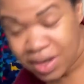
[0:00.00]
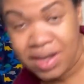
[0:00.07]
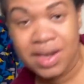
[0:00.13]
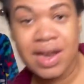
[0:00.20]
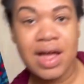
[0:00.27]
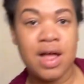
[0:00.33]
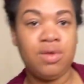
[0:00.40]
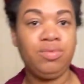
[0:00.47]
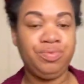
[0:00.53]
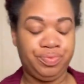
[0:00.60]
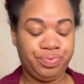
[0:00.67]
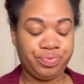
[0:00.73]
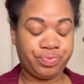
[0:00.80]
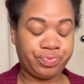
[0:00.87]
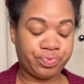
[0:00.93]
Now,
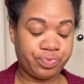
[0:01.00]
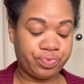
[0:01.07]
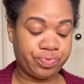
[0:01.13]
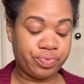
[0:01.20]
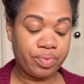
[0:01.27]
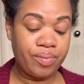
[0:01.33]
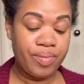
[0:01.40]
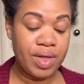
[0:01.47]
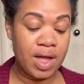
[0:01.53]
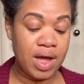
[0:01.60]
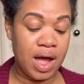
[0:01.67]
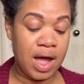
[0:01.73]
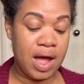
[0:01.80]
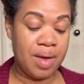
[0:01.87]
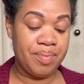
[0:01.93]

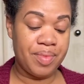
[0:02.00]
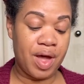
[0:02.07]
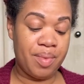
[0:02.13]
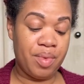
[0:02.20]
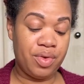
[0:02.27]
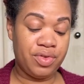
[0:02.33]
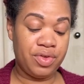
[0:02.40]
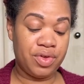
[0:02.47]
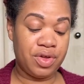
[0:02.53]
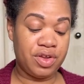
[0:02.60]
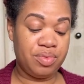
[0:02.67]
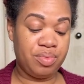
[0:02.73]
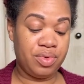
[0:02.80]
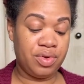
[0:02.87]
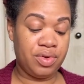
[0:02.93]
I'm also going
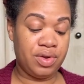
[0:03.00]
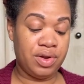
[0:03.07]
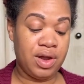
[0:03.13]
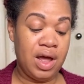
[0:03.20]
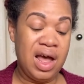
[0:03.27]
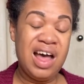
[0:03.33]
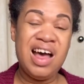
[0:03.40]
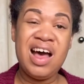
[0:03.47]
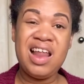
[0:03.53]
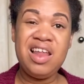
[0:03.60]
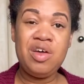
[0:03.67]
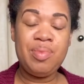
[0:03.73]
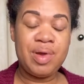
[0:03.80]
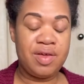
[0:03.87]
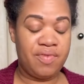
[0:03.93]
to put on a
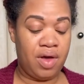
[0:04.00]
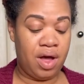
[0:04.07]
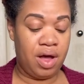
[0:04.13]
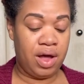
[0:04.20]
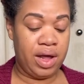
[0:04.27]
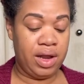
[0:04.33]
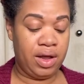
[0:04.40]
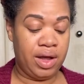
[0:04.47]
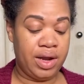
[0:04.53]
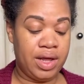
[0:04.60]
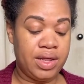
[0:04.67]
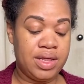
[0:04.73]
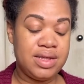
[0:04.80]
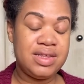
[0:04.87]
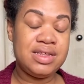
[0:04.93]
little bit of eyeliner.
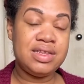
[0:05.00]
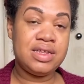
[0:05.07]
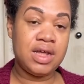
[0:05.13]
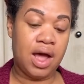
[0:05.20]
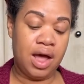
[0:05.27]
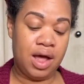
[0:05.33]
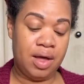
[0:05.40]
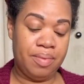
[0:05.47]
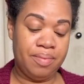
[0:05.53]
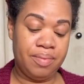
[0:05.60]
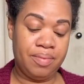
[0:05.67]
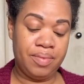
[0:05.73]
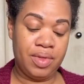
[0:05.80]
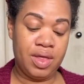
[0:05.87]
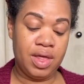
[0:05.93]
This is
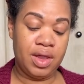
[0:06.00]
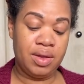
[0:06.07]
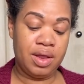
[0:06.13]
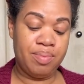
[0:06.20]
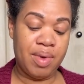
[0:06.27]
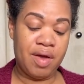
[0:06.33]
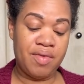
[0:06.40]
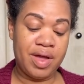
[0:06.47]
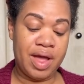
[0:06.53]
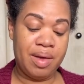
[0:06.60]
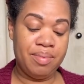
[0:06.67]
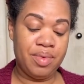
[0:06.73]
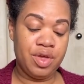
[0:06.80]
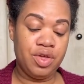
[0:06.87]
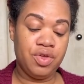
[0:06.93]
the Berry
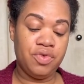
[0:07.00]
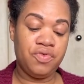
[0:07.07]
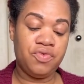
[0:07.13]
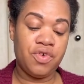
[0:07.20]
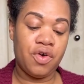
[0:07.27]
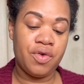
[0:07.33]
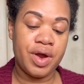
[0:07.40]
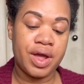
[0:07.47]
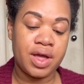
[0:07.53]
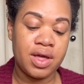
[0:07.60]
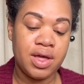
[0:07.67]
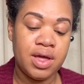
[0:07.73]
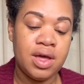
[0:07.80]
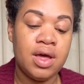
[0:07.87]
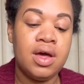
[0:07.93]
M Euphoric
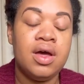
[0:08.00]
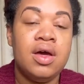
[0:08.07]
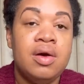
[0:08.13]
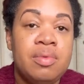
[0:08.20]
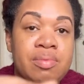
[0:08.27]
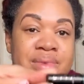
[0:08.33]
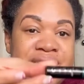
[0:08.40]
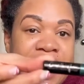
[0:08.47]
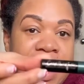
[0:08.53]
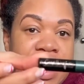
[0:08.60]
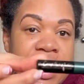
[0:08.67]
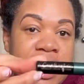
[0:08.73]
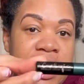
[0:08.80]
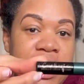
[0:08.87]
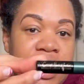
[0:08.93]

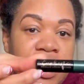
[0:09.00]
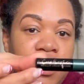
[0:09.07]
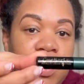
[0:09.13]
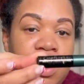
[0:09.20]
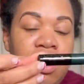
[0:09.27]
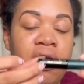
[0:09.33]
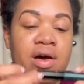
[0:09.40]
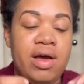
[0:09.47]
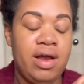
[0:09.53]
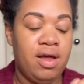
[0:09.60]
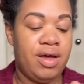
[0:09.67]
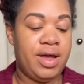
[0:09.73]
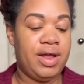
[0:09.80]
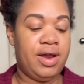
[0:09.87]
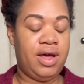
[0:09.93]
Metallic Liquid
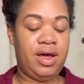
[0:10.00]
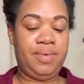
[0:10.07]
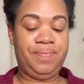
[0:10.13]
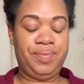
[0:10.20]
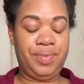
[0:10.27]
Eyeliner.